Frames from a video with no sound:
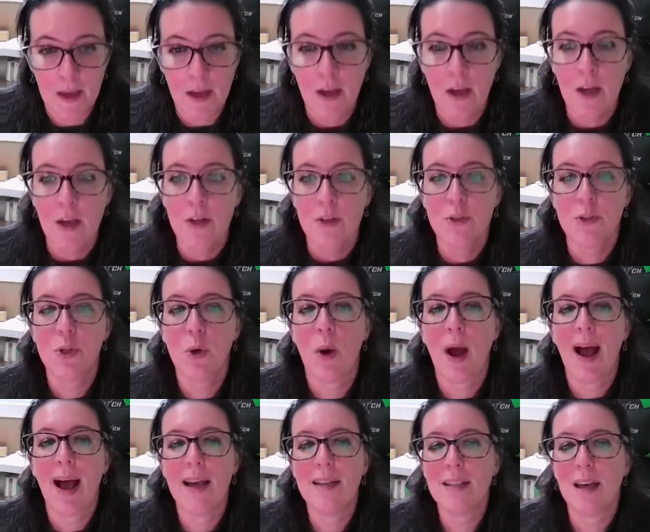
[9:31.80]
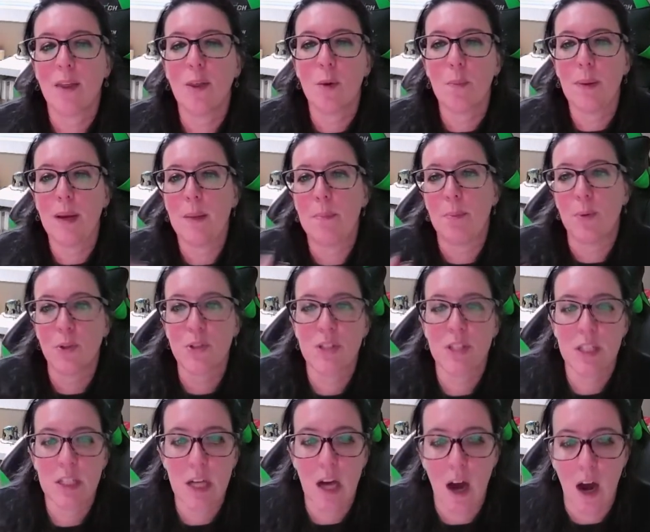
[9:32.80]
So as other people
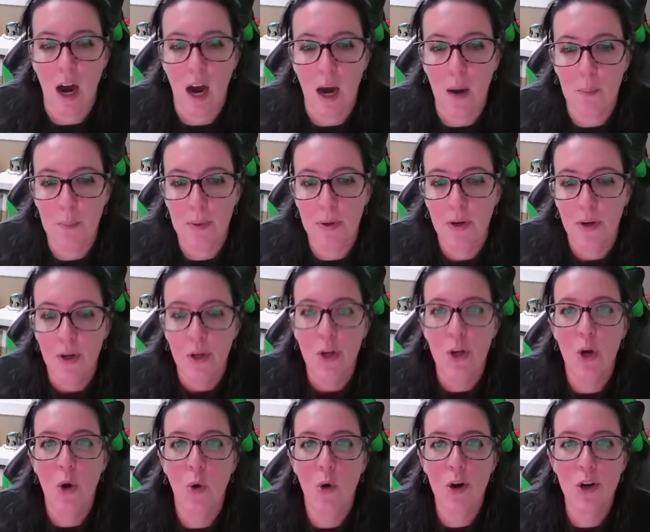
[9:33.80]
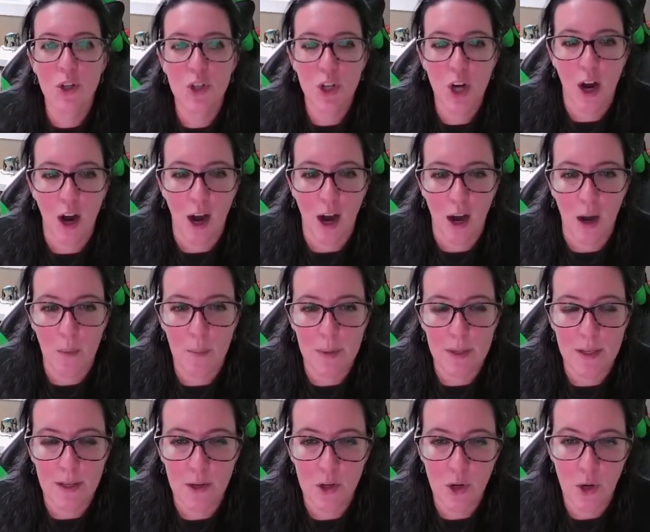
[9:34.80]
stop, your job
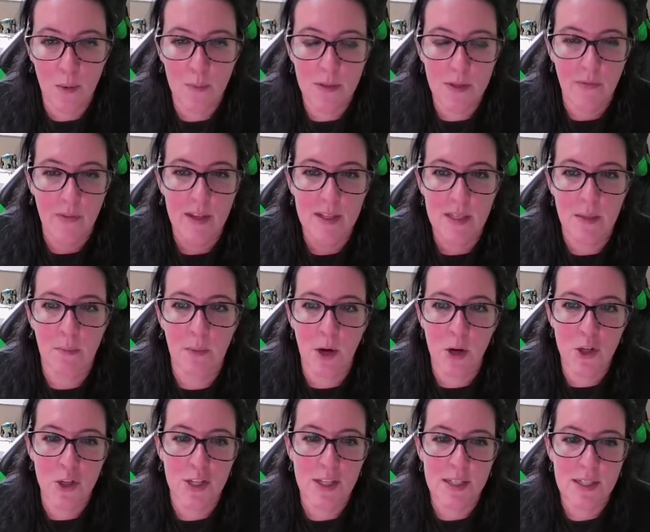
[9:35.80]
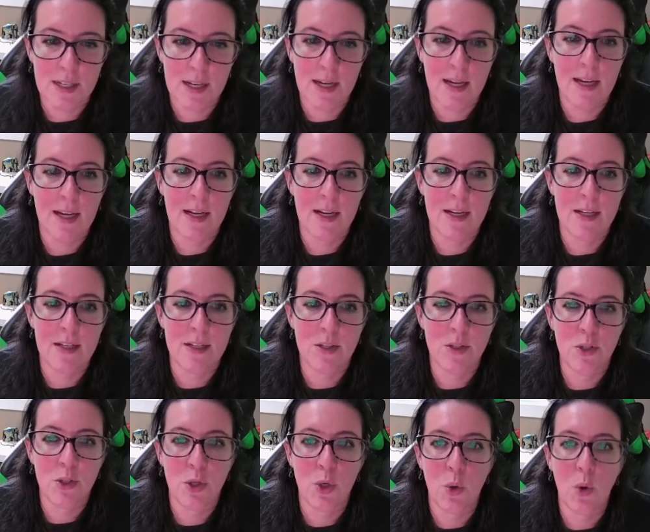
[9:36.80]
in terms of this emergency is
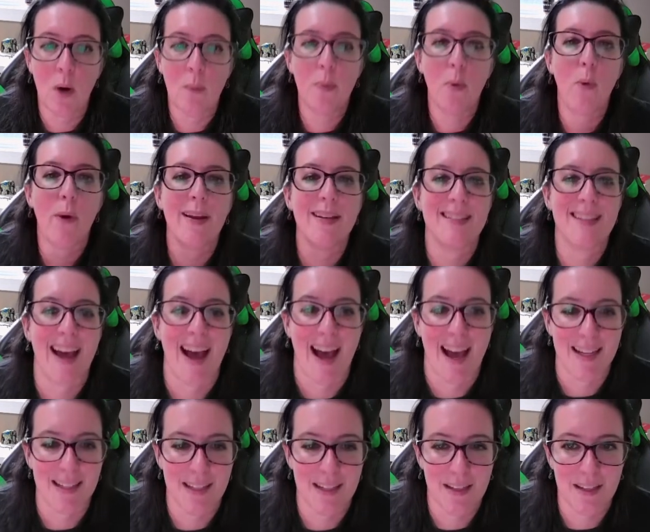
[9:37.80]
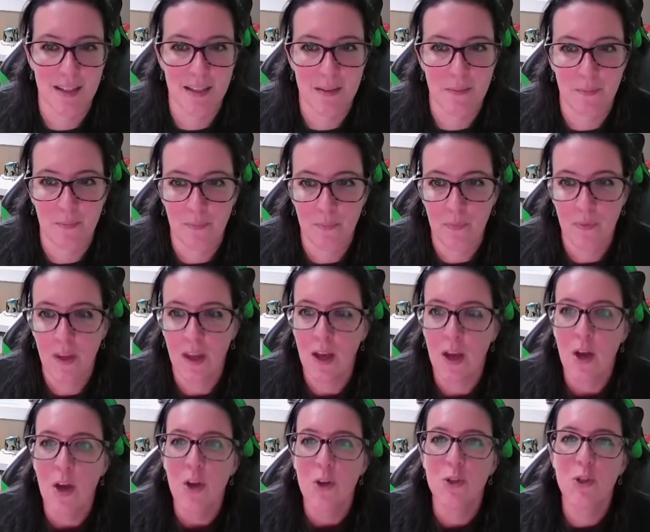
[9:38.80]
to appoint tasks.
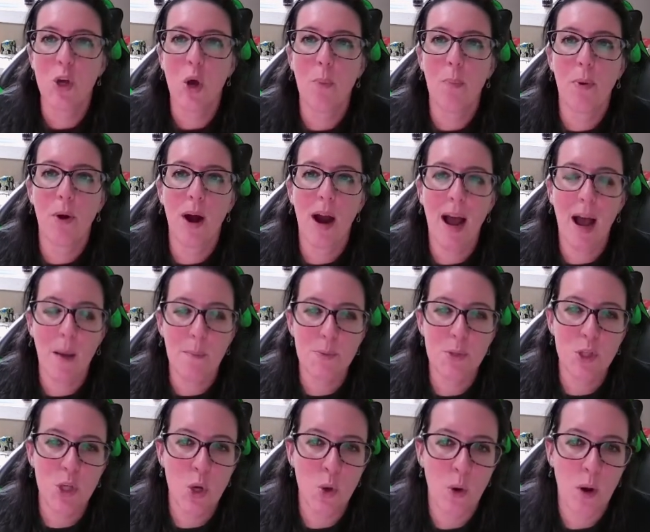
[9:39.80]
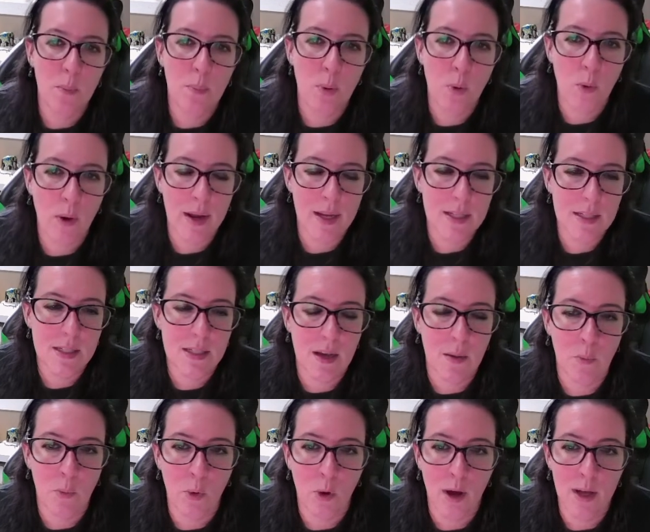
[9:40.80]
So perhaps you appoint
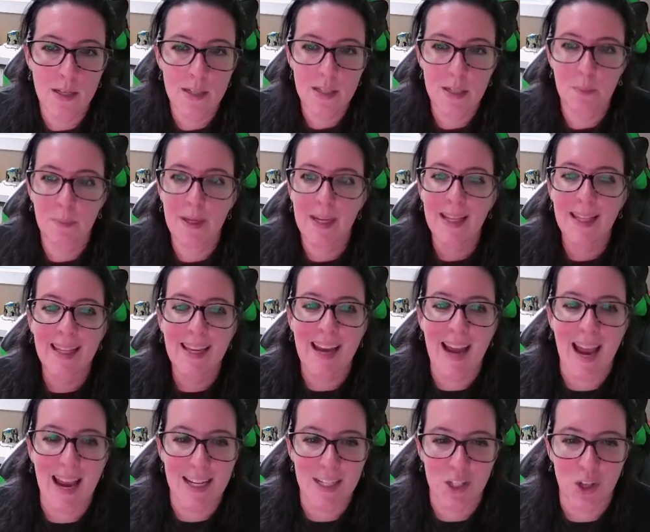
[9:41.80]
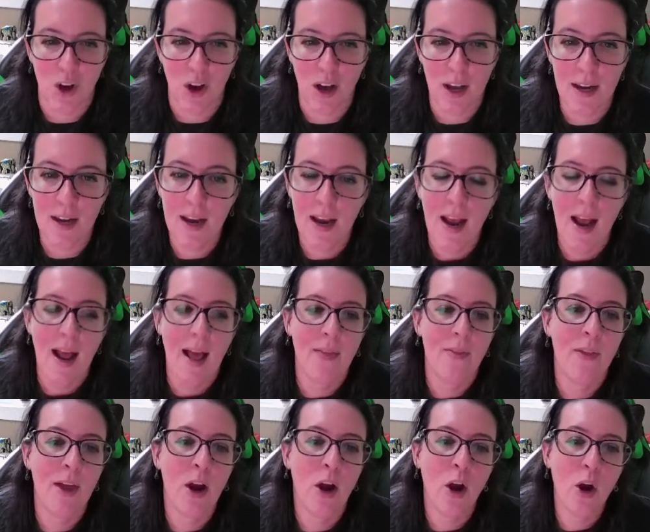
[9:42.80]
someone to be liaison, and
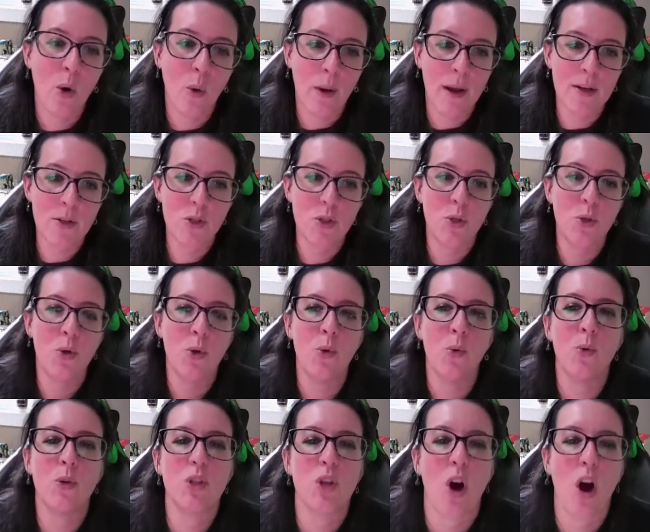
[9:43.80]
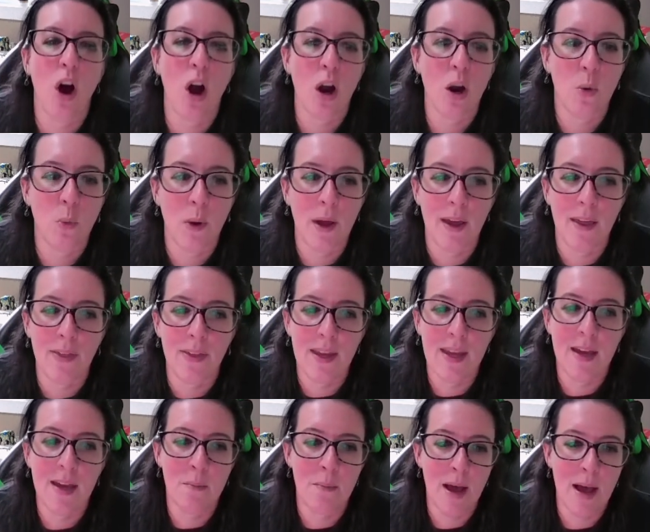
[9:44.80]
they're going to talk with
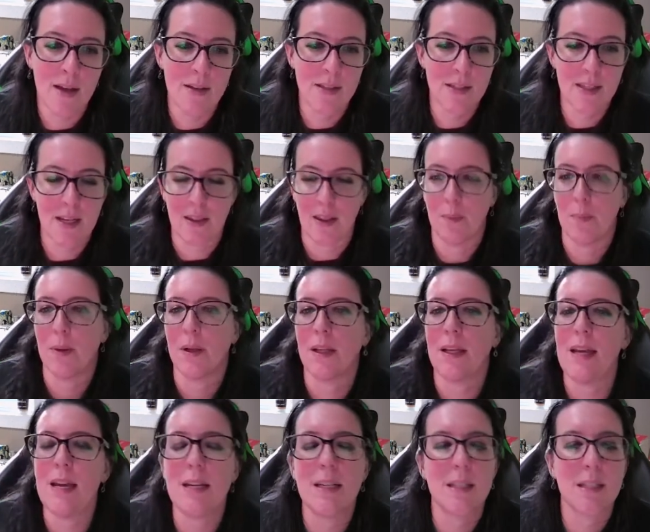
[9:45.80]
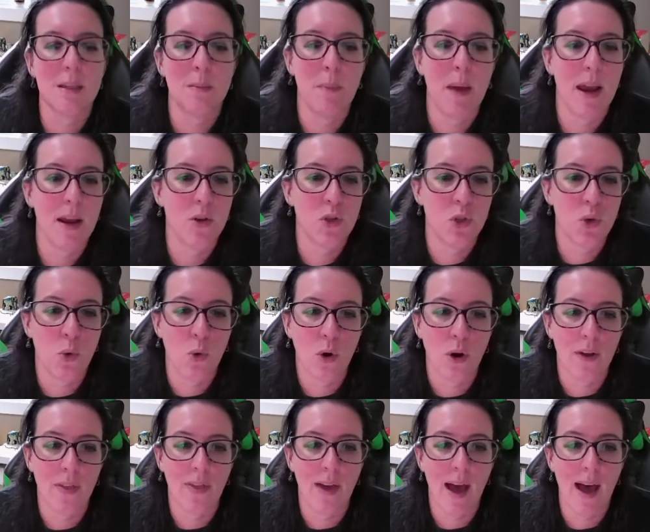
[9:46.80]
EMS and the police to make sure
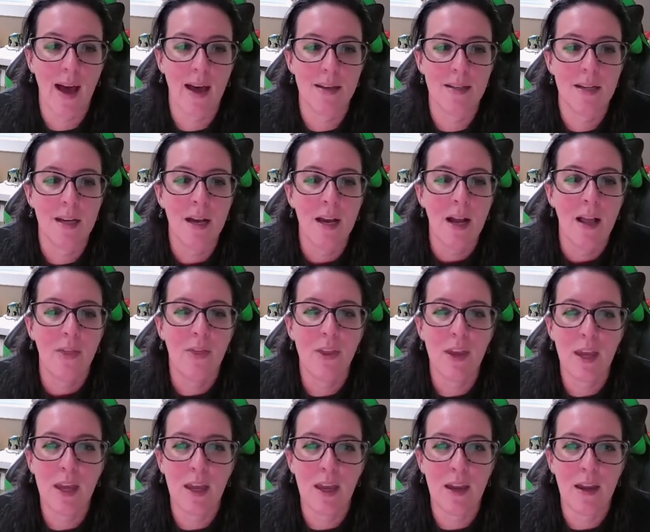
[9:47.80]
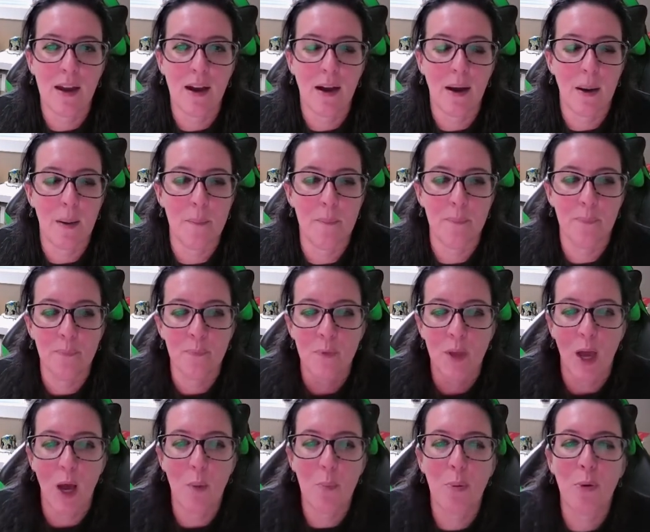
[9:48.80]
that the
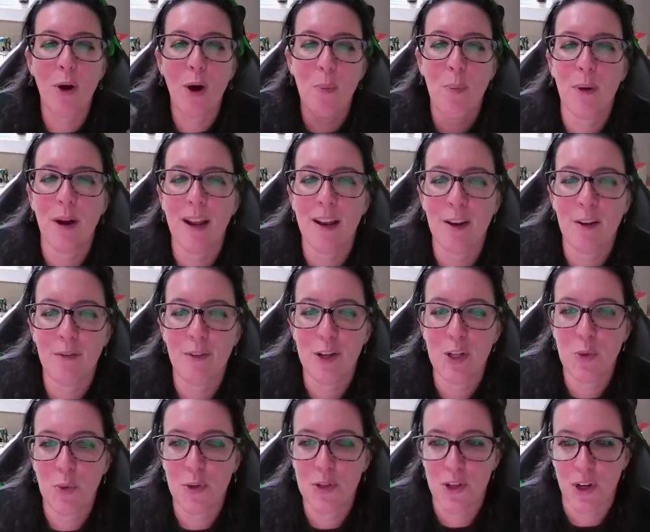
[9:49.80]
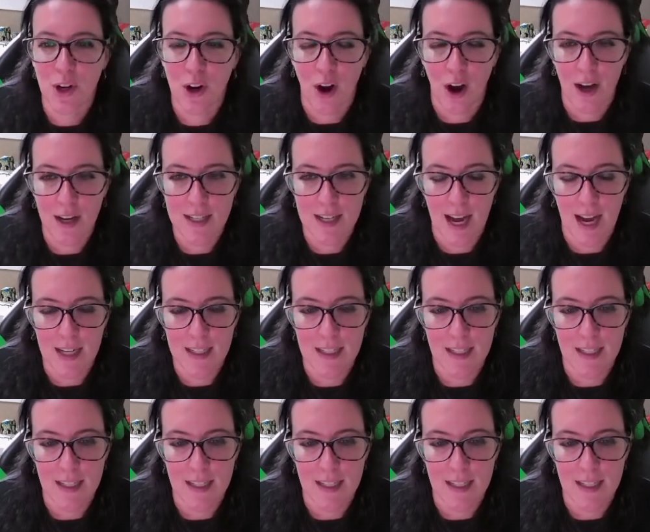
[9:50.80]
appropriate individuals are contacted.